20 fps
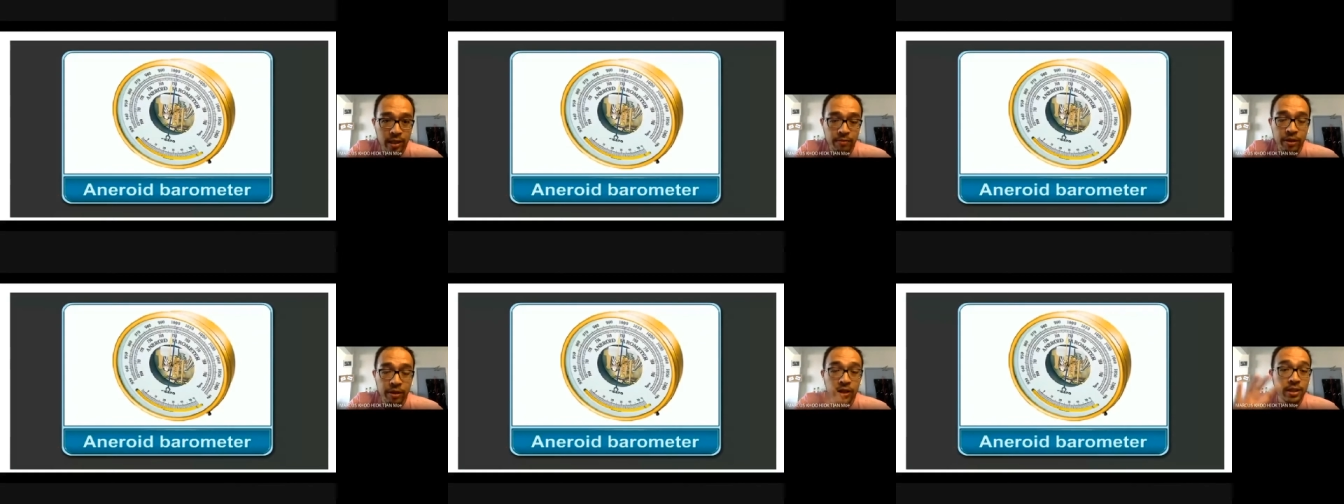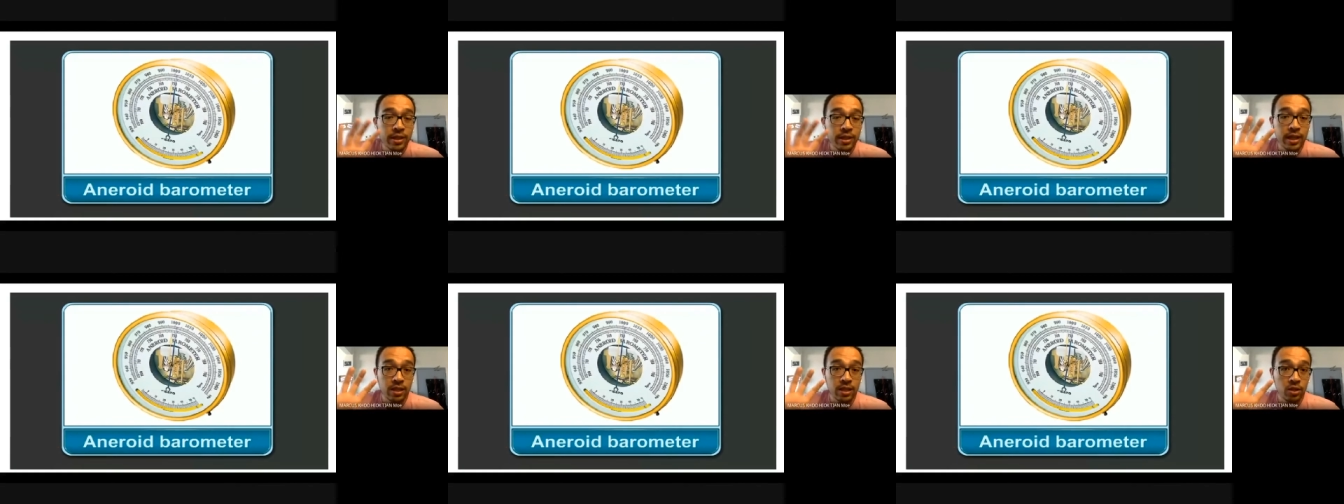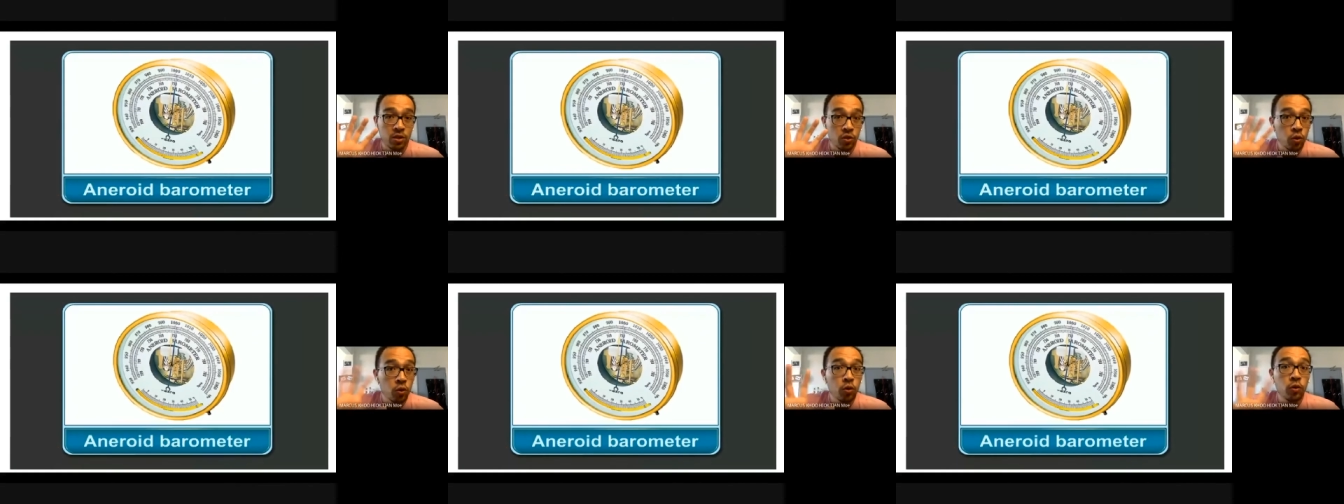because there's
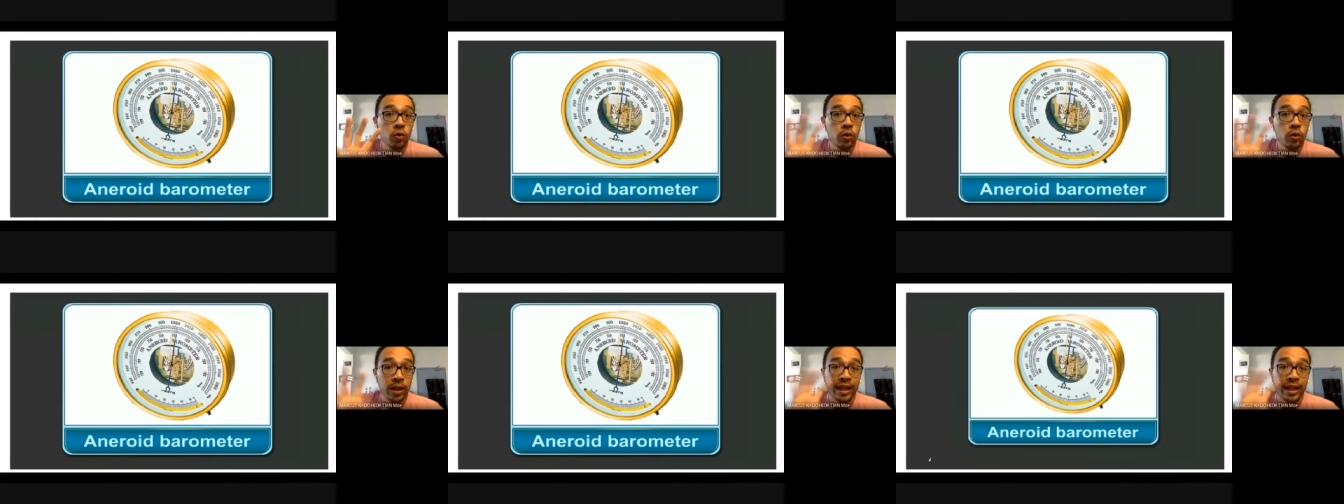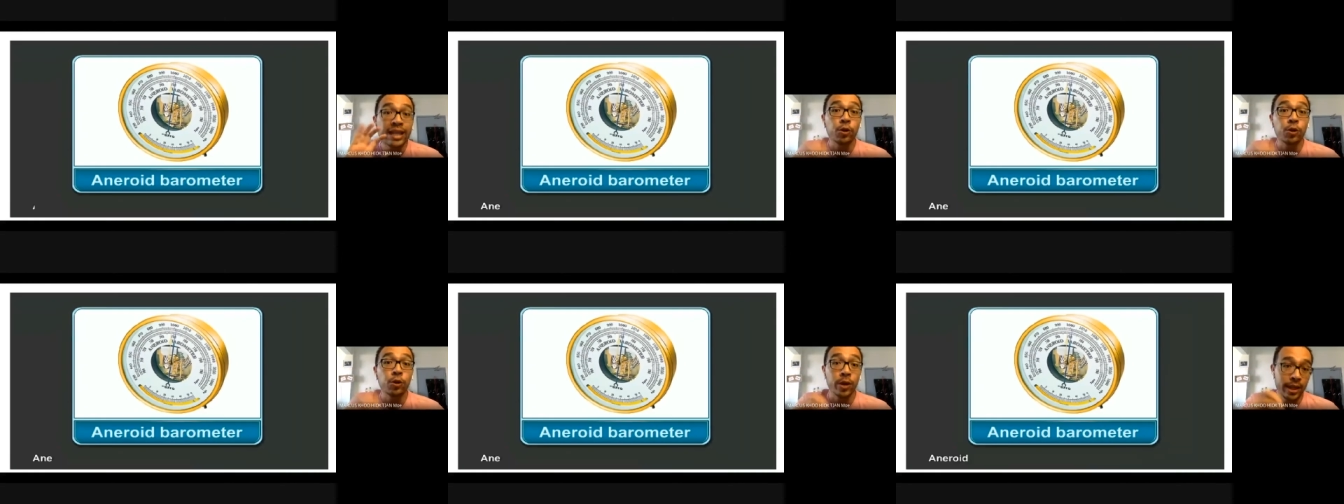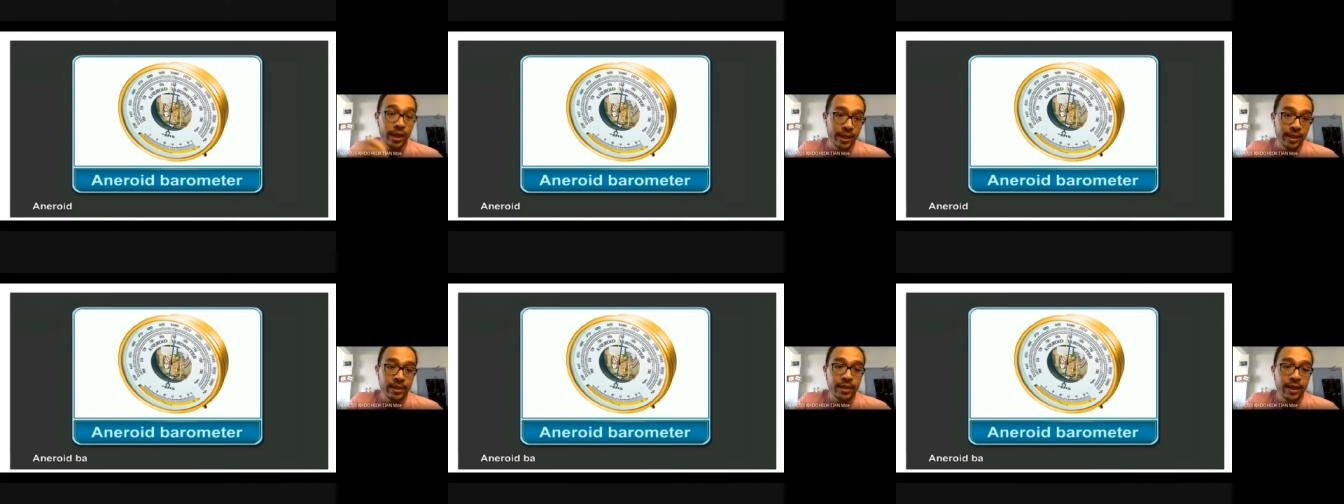no liquid
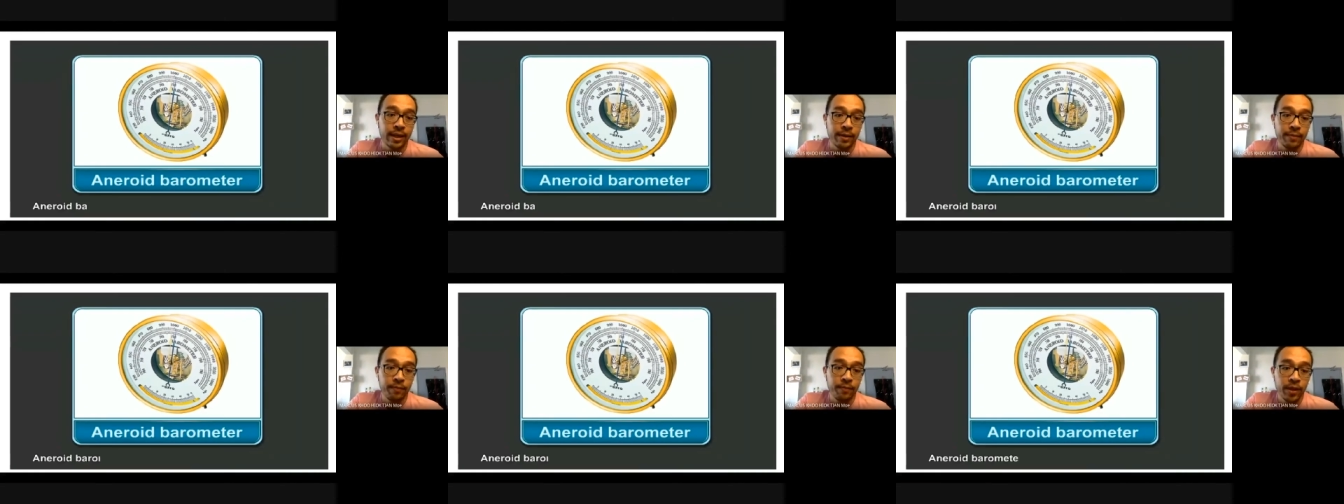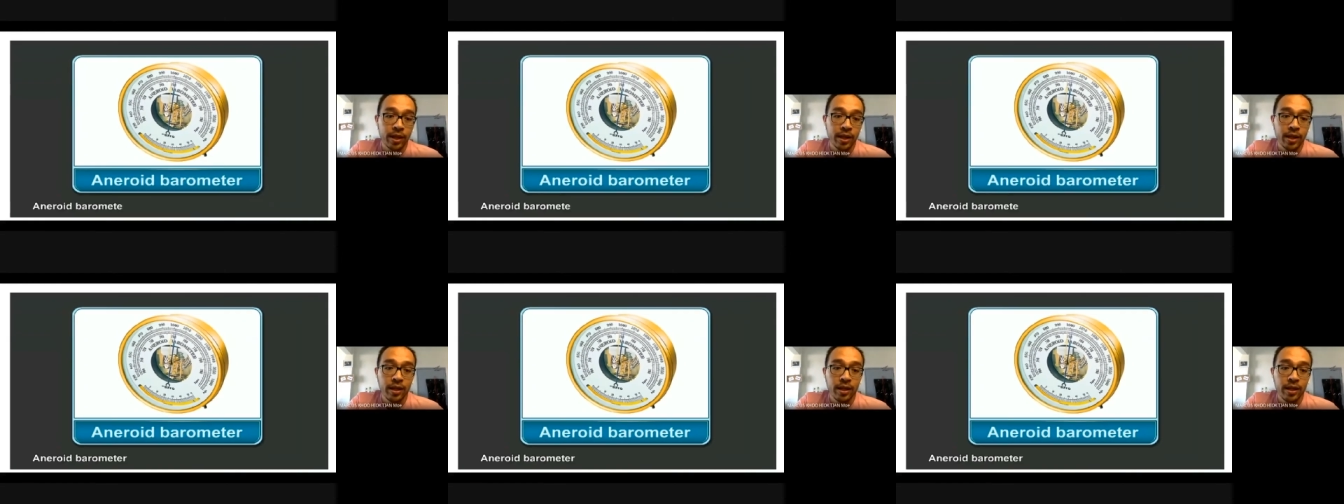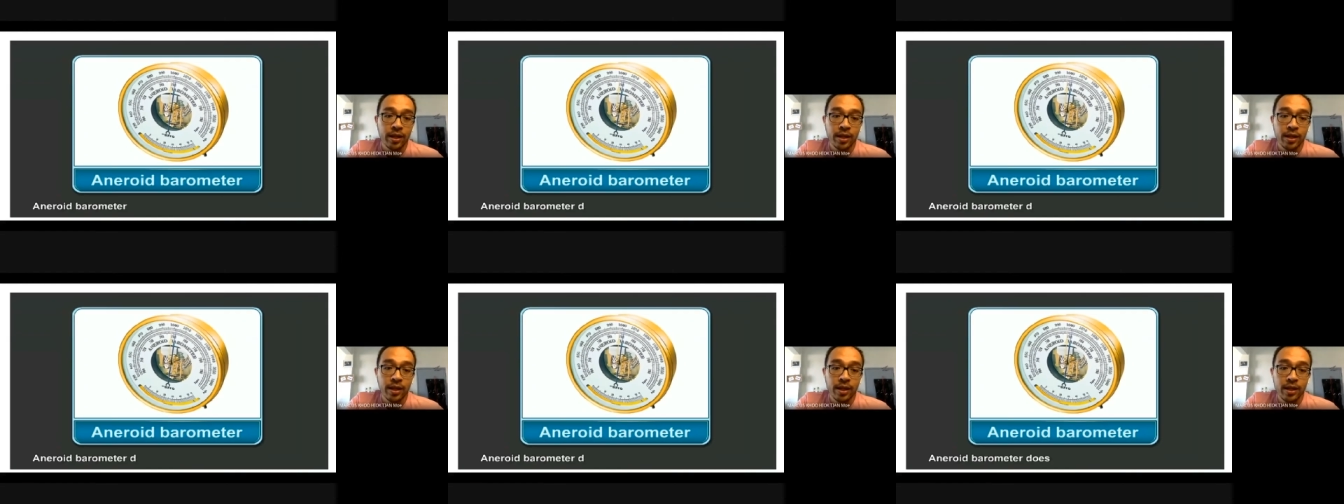inside.
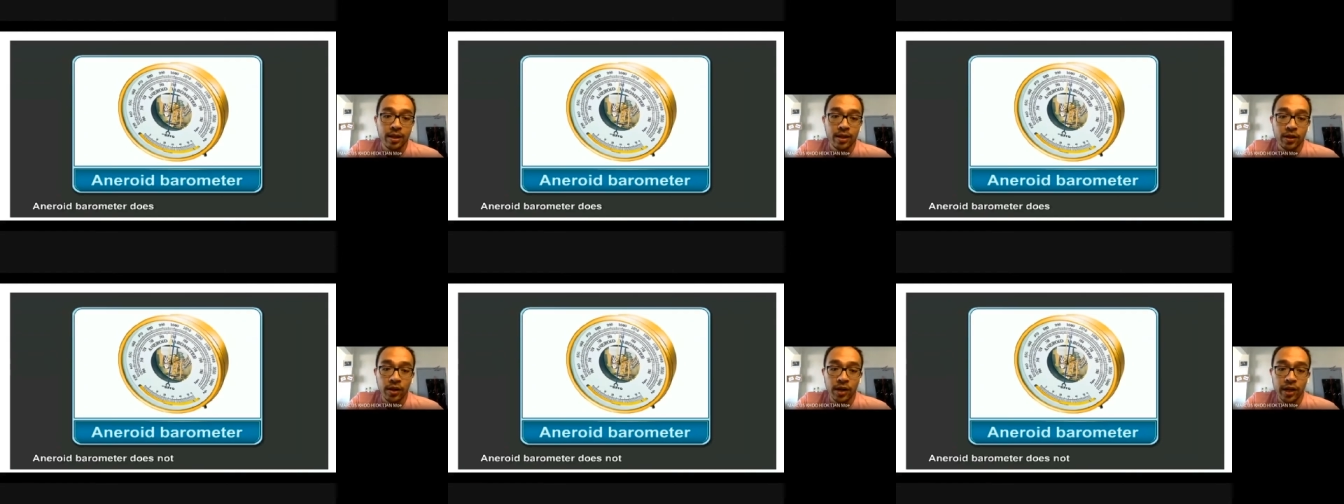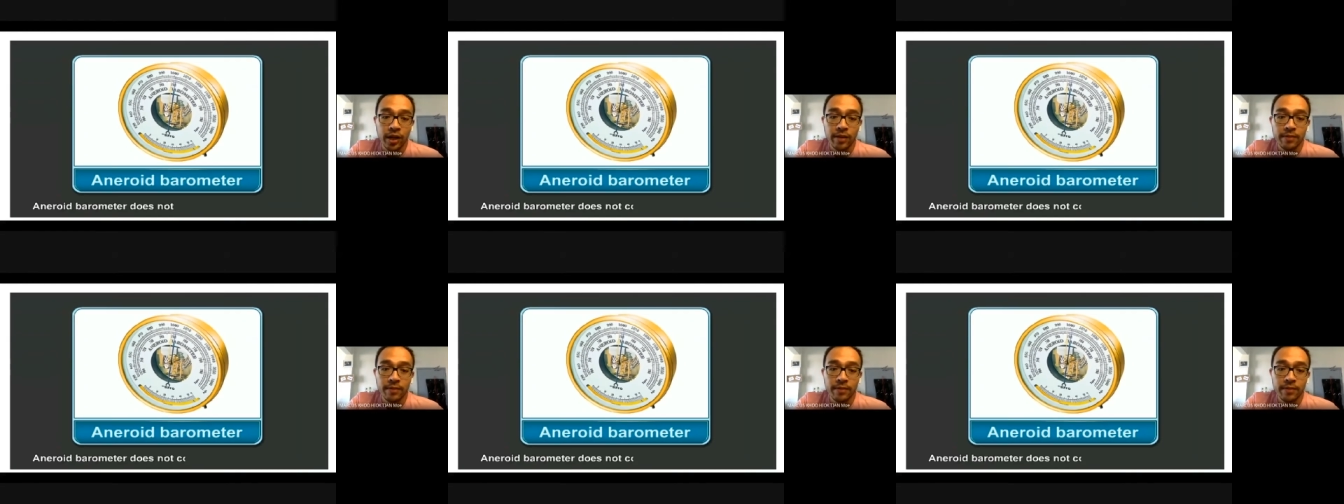Okay,